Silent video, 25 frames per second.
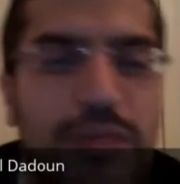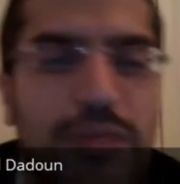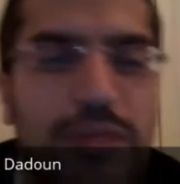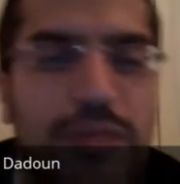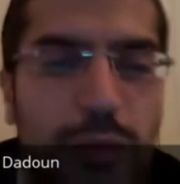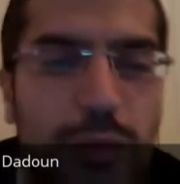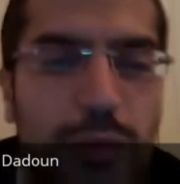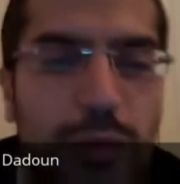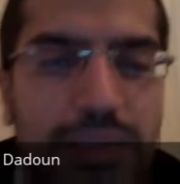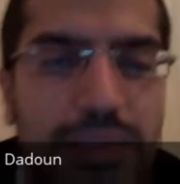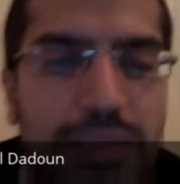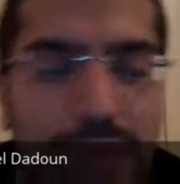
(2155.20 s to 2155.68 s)

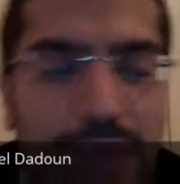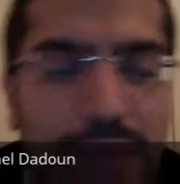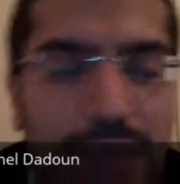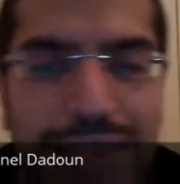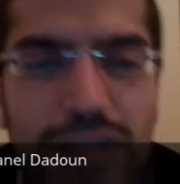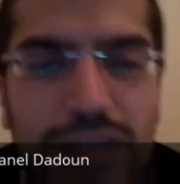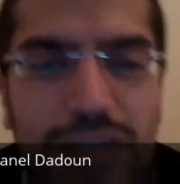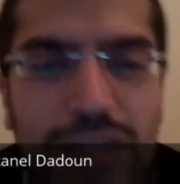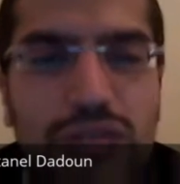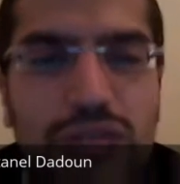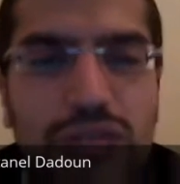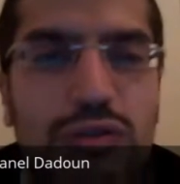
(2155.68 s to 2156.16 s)
The birth
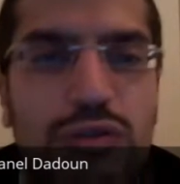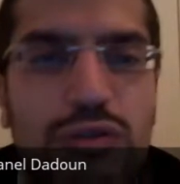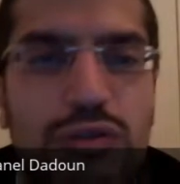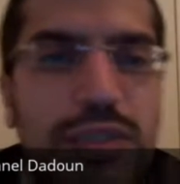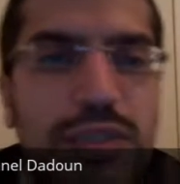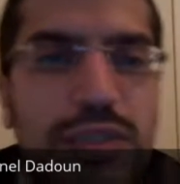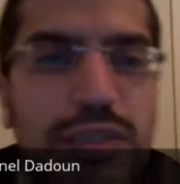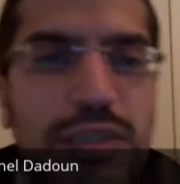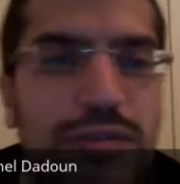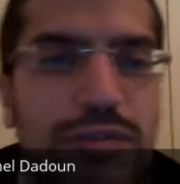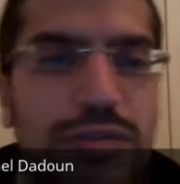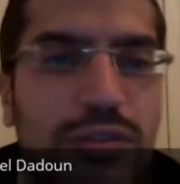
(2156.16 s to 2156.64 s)
mitzvah. We're
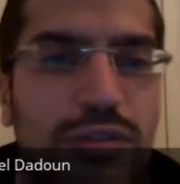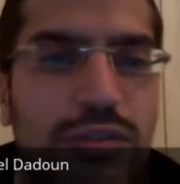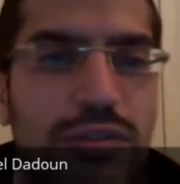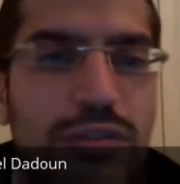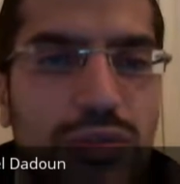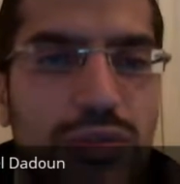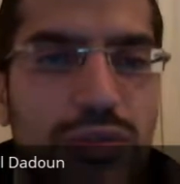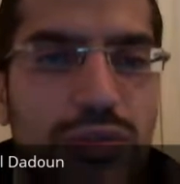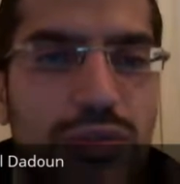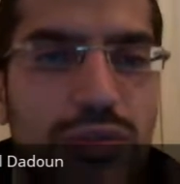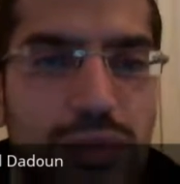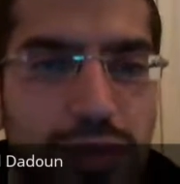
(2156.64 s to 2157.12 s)
explaining that there's
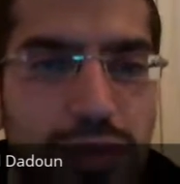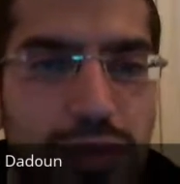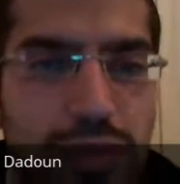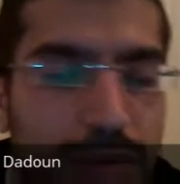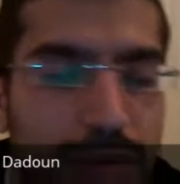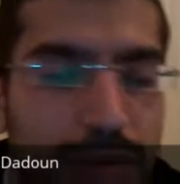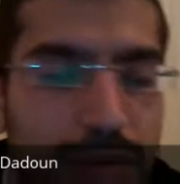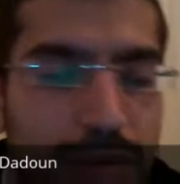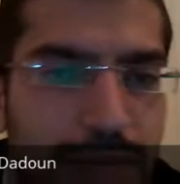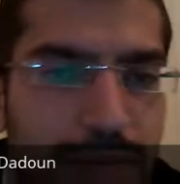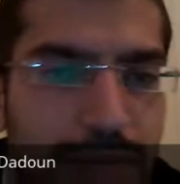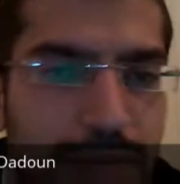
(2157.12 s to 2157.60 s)
two mitzvah
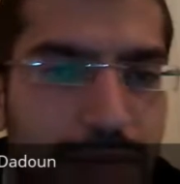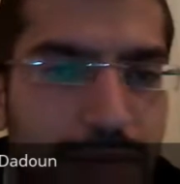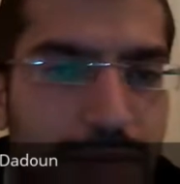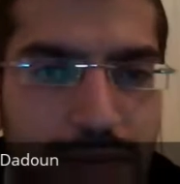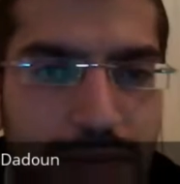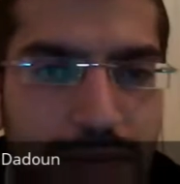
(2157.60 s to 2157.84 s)
to do.